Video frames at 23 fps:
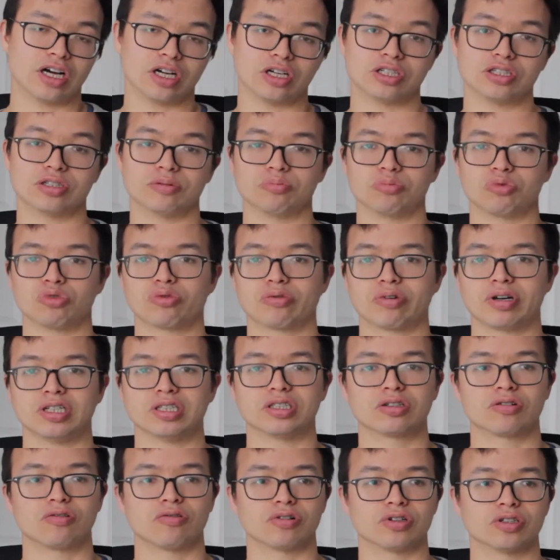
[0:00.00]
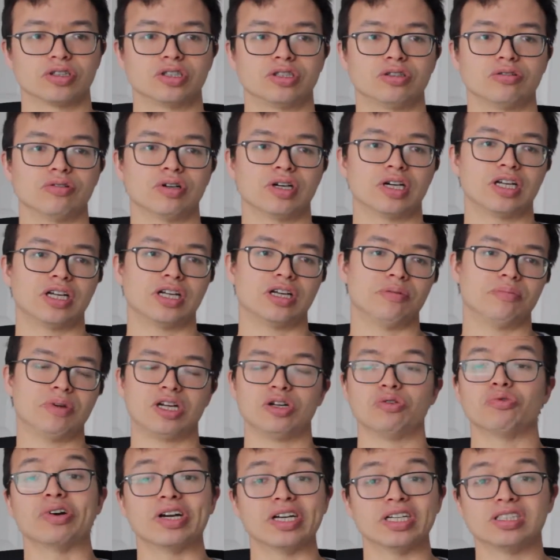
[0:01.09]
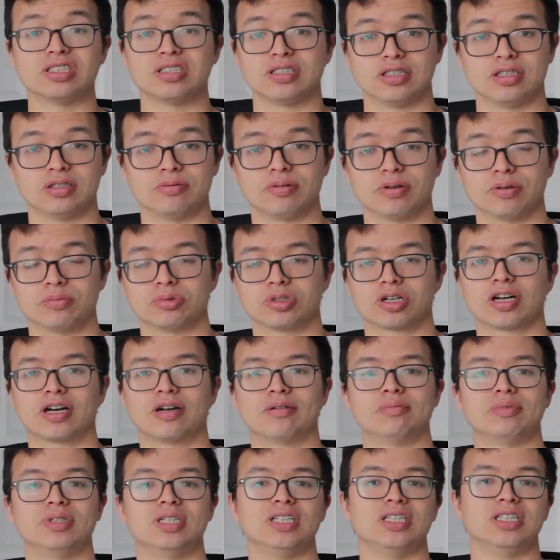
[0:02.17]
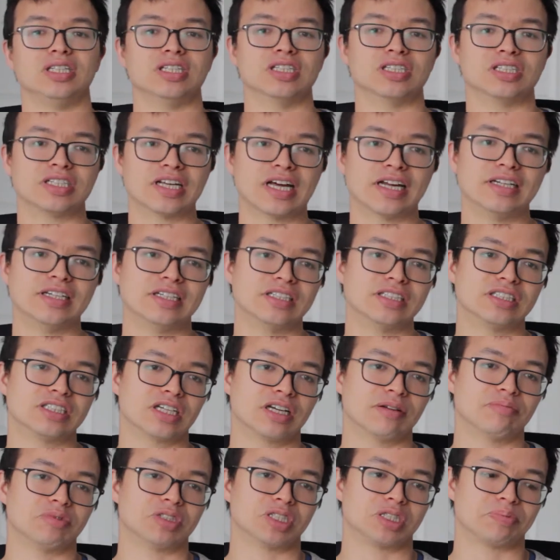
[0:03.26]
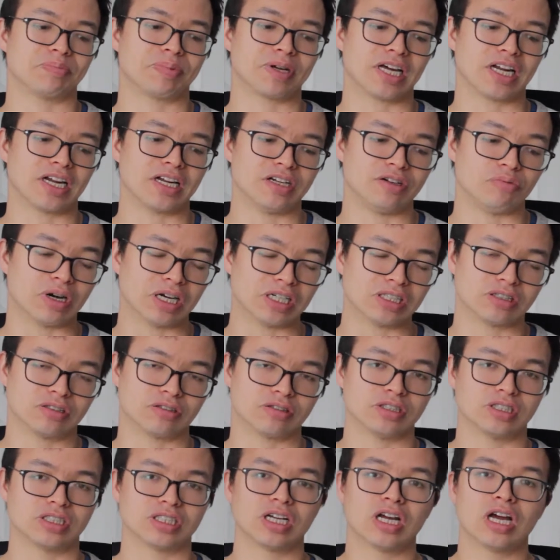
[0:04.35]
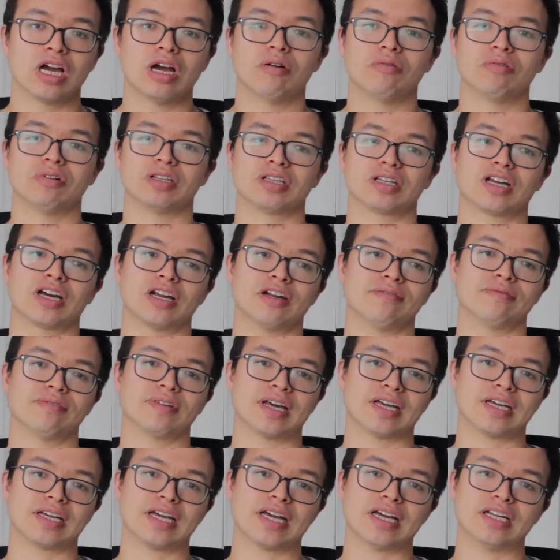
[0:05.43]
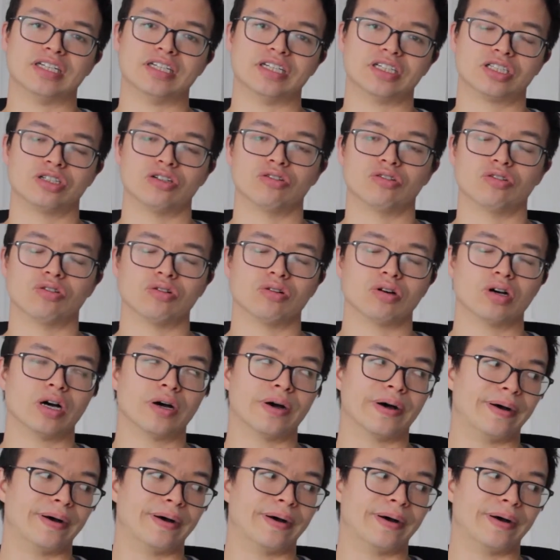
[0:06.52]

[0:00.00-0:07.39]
some great scores to it. In many ways, these films are kind of the descendants of the spaghetti westerns, with kind of like additional,